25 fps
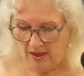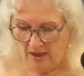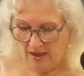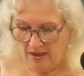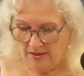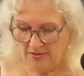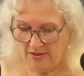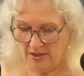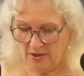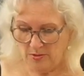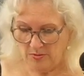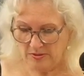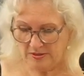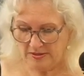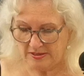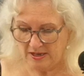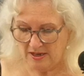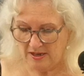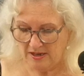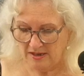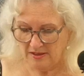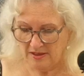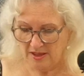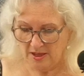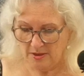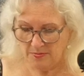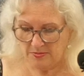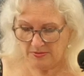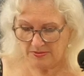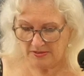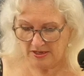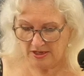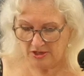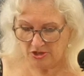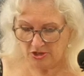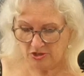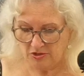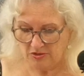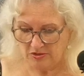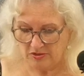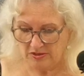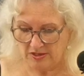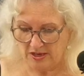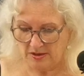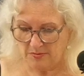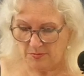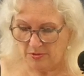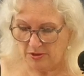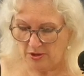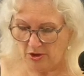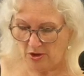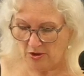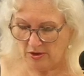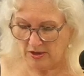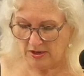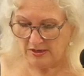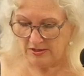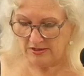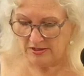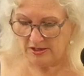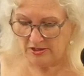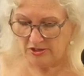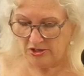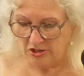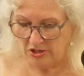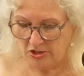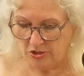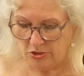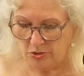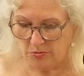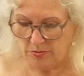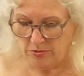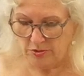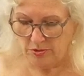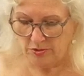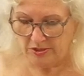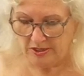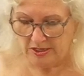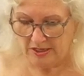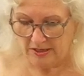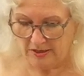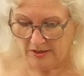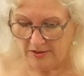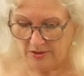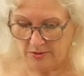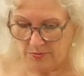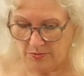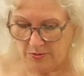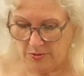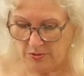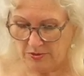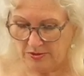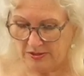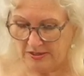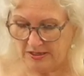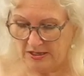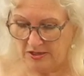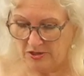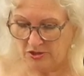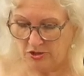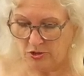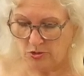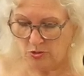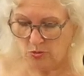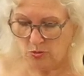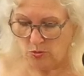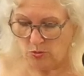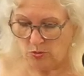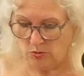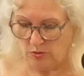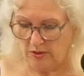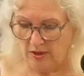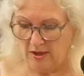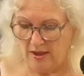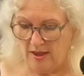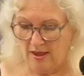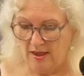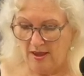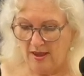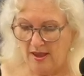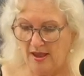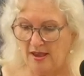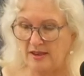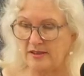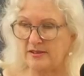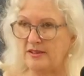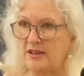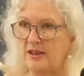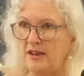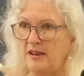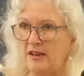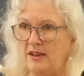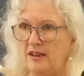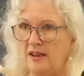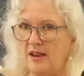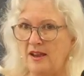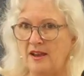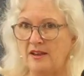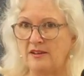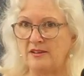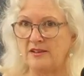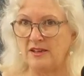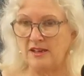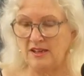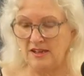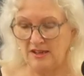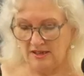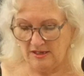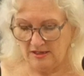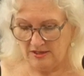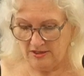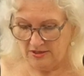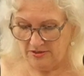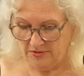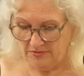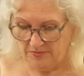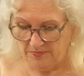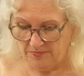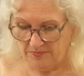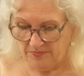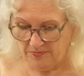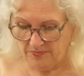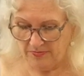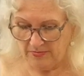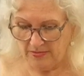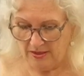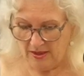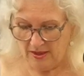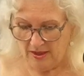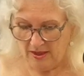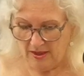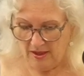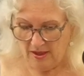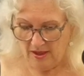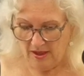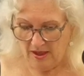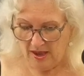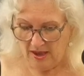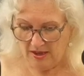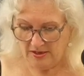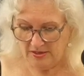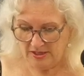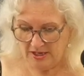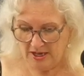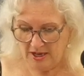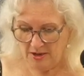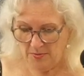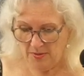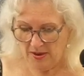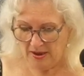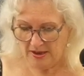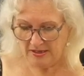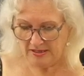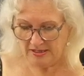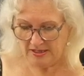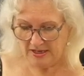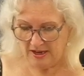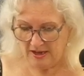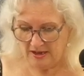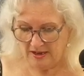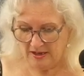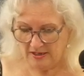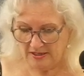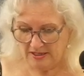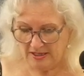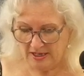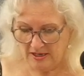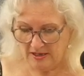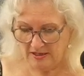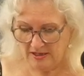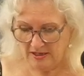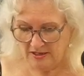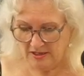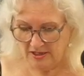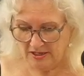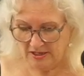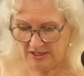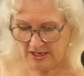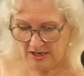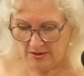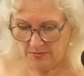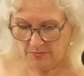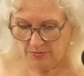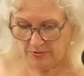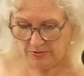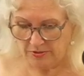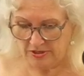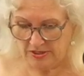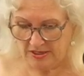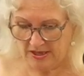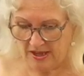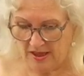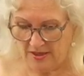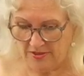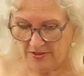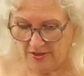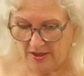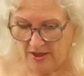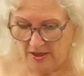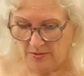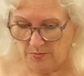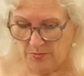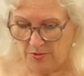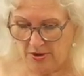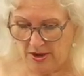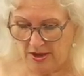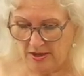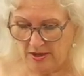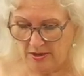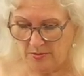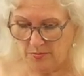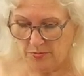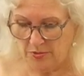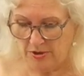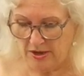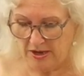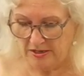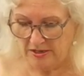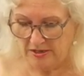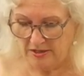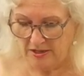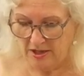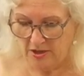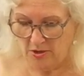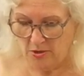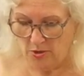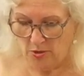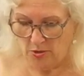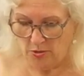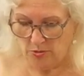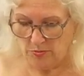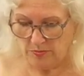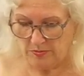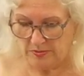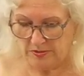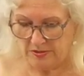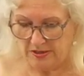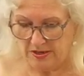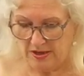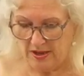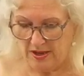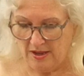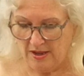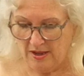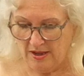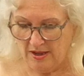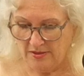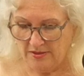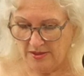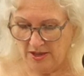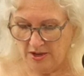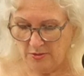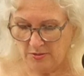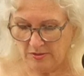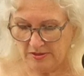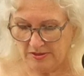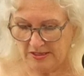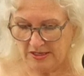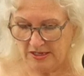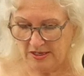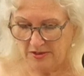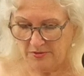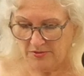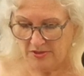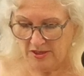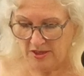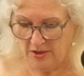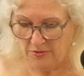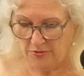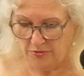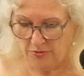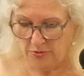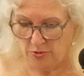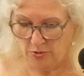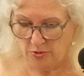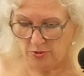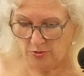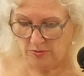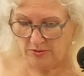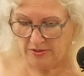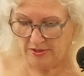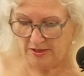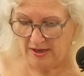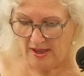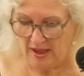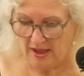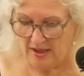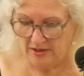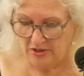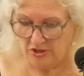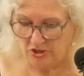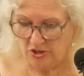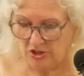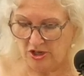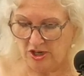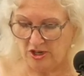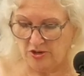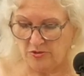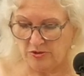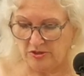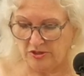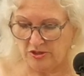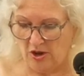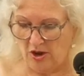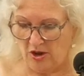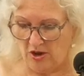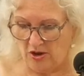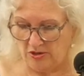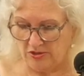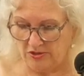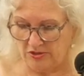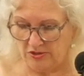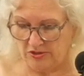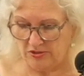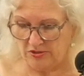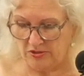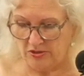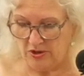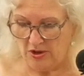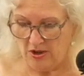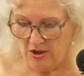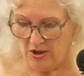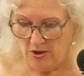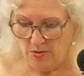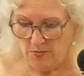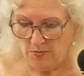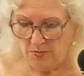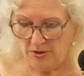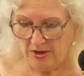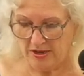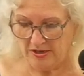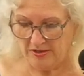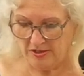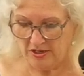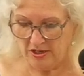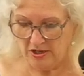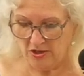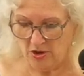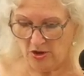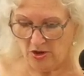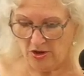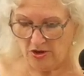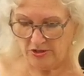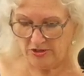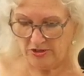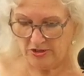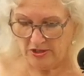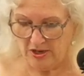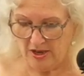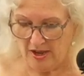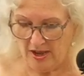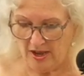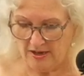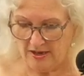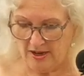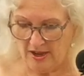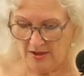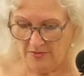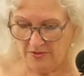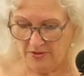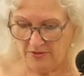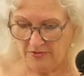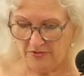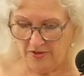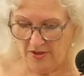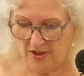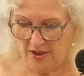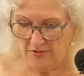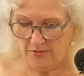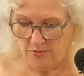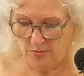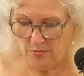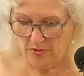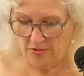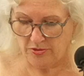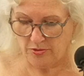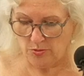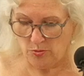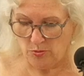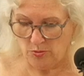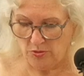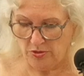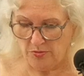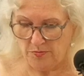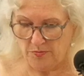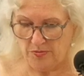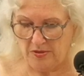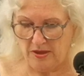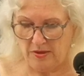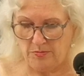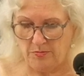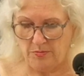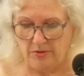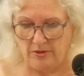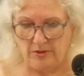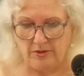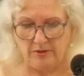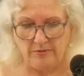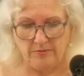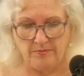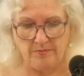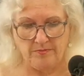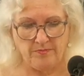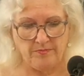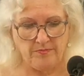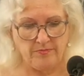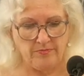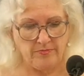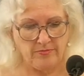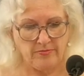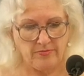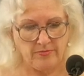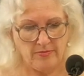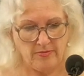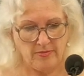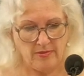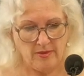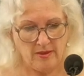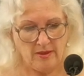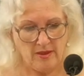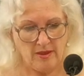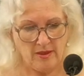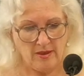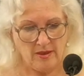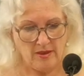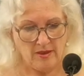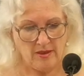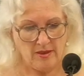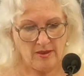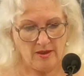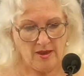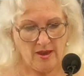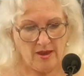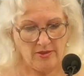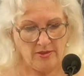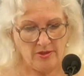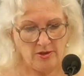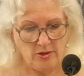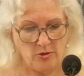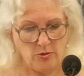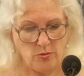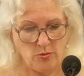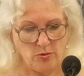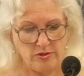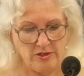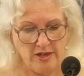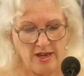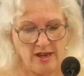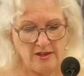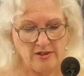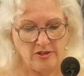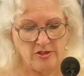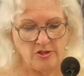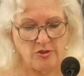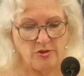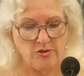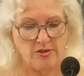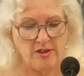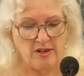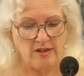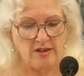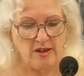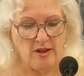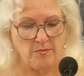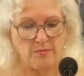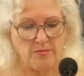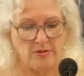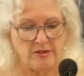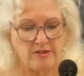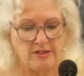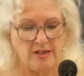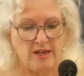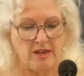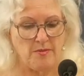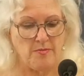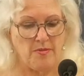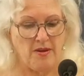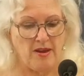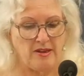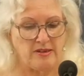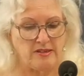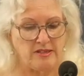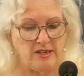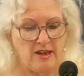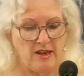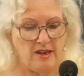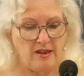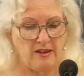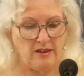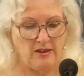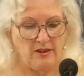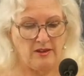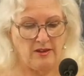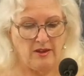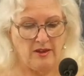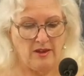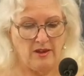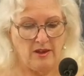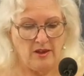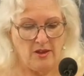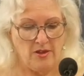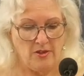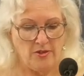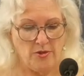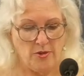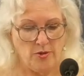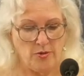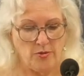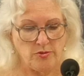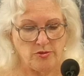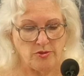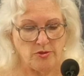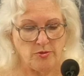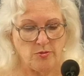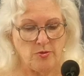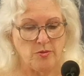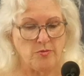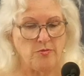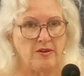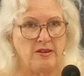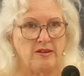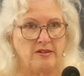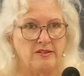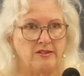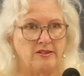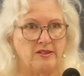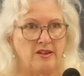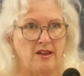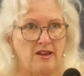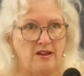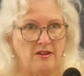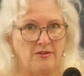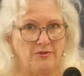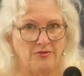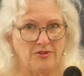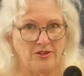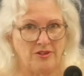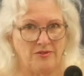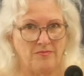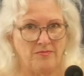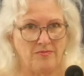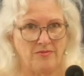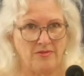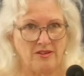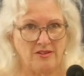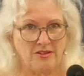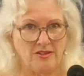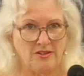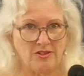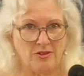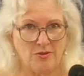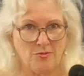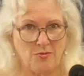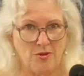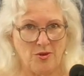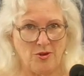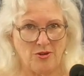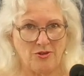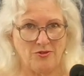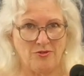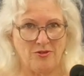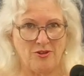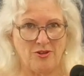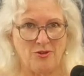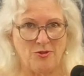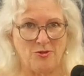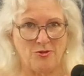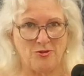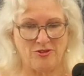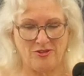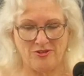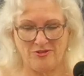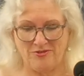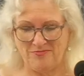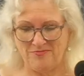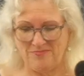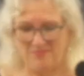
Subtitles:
And they were selling their possessions and belongings and distributing the proceeds to all as any had need. And day by day, attending the temple together and breaking bread in their homes, they received their food with glad and generous hearts, praising God and having favor with all the people. And the Lord added to their number day by day those who were being saved. This is the word of the Lord.